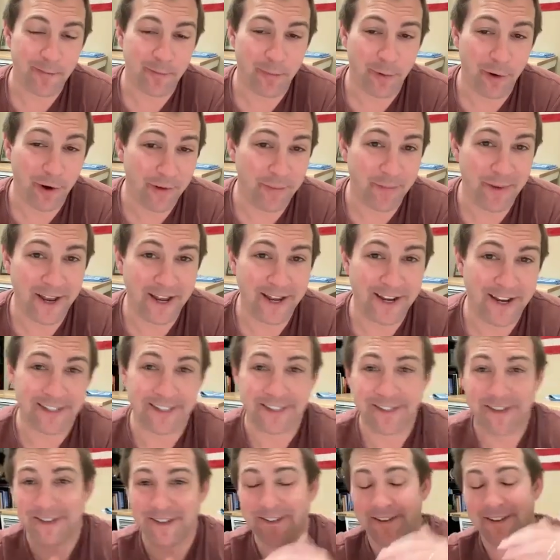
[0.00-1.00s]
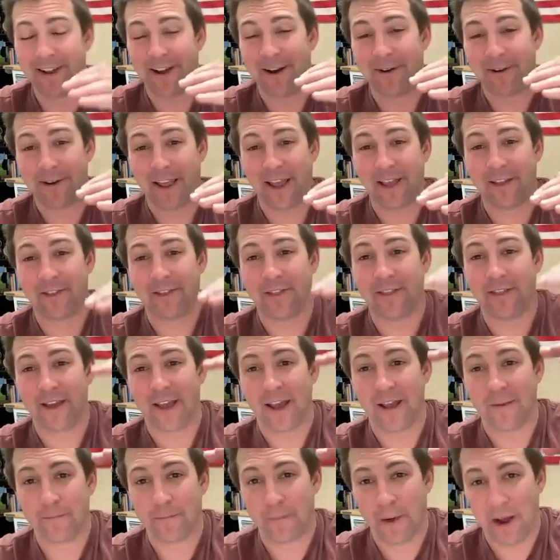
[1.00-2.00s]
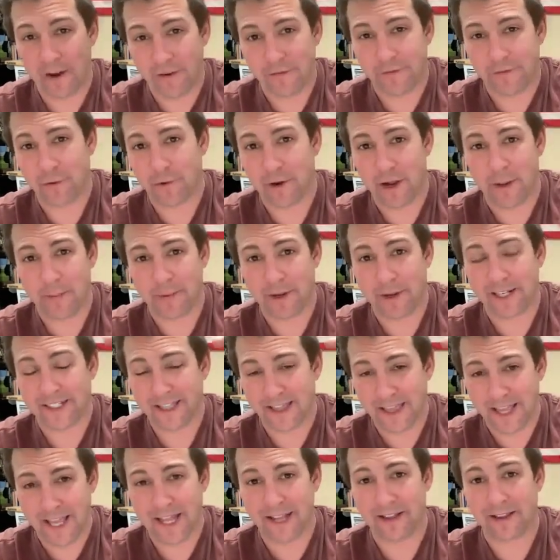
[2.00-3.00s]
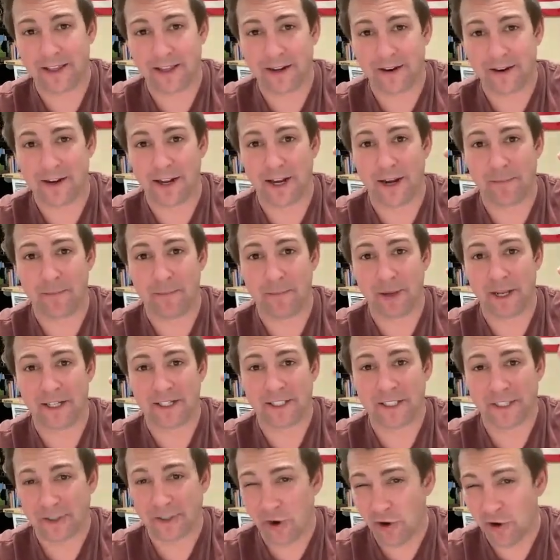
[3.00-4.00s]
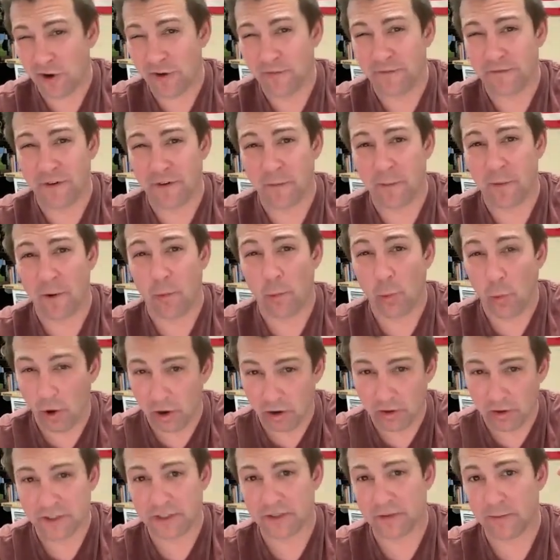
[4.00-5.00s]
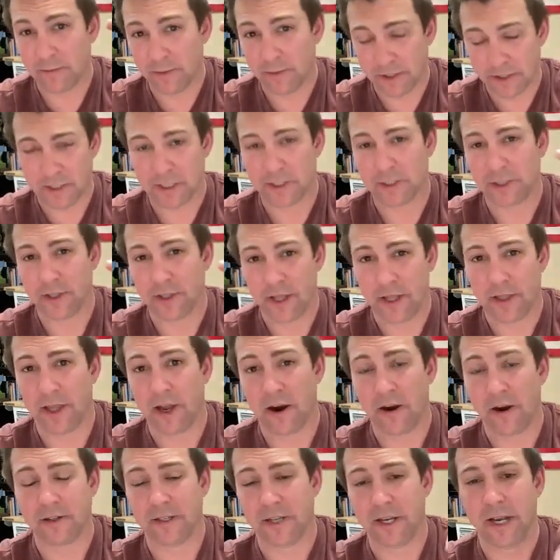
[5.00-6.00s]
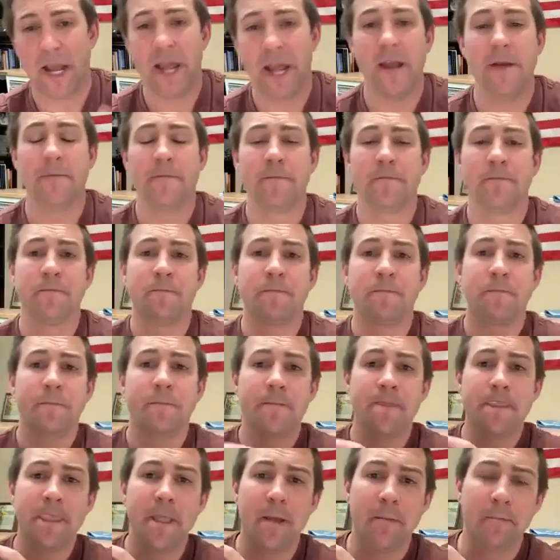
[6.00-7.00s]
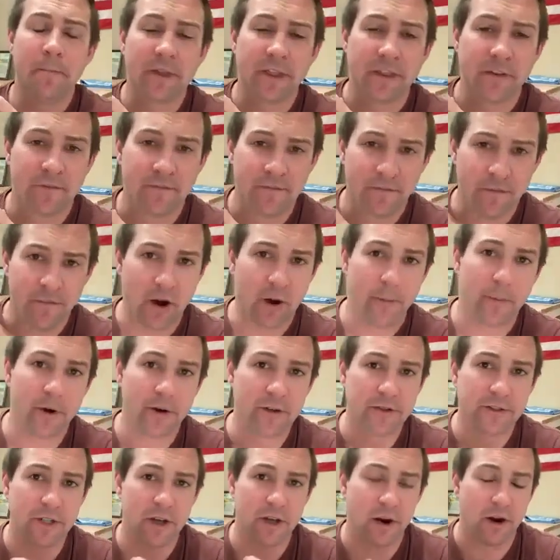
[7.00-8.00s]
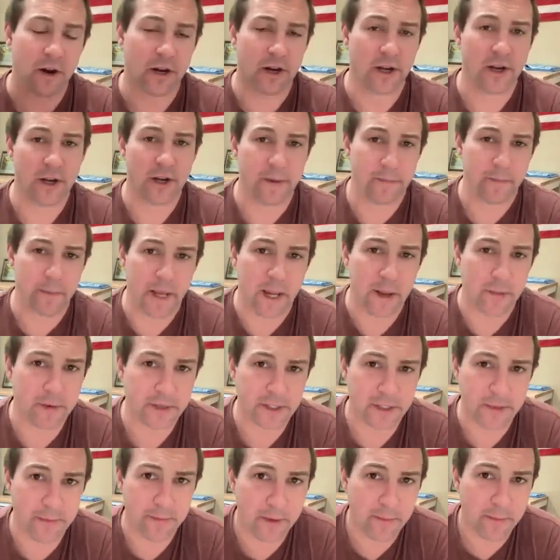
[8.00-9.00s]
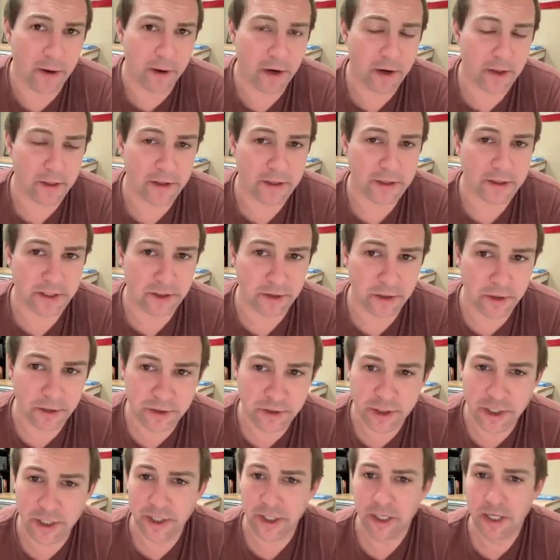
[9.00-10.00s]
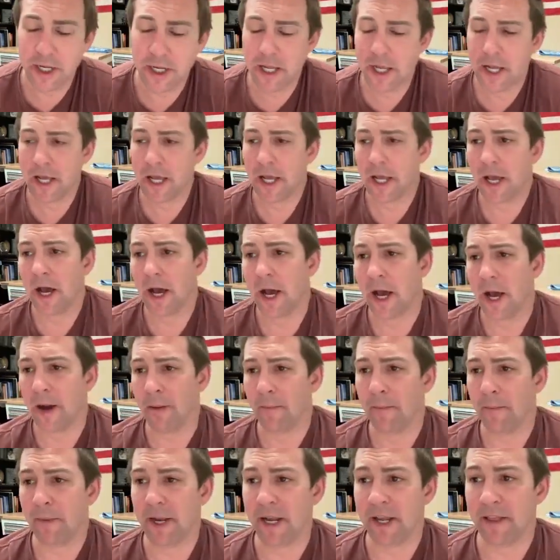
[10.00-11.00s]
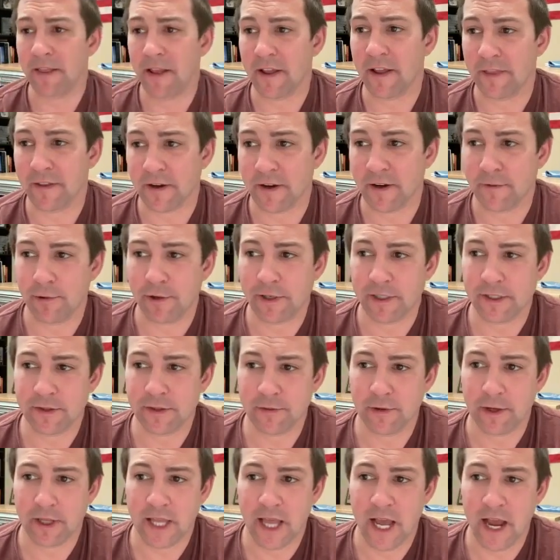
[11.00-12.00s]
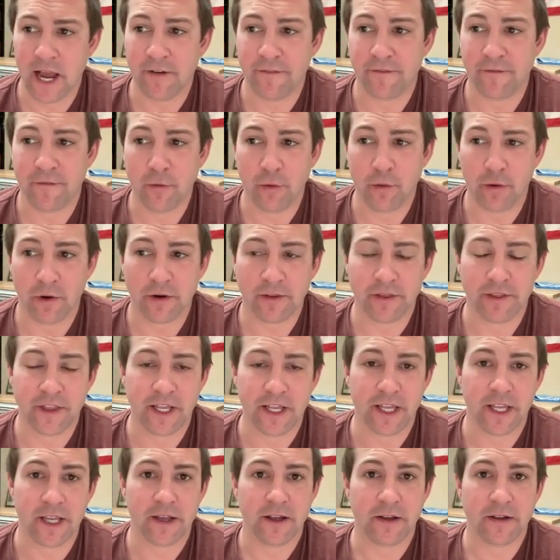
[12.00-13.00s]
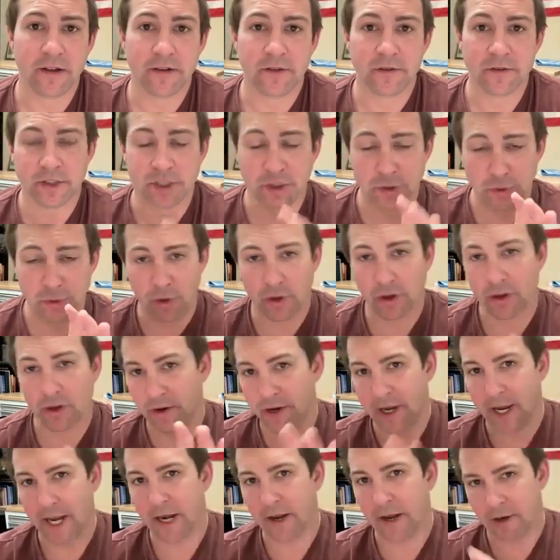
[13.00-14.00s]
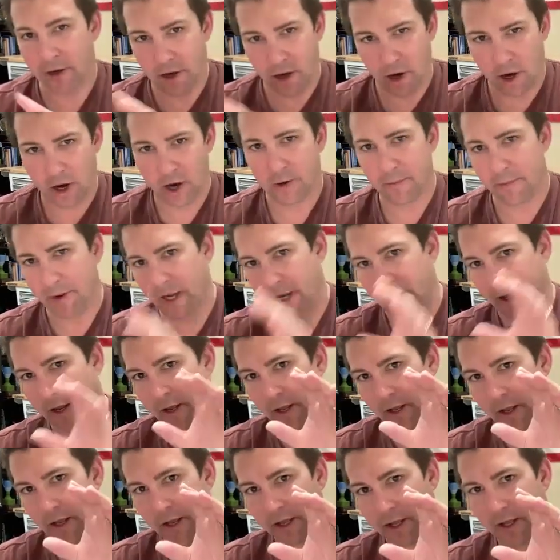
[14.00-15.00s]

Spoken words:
point being is, okay, the biofuel companies likely are going to be starting from a worse position than they are today, but the farmers are going to be able to be part of the solution, meaning that they're going to allow for the soil organic carbon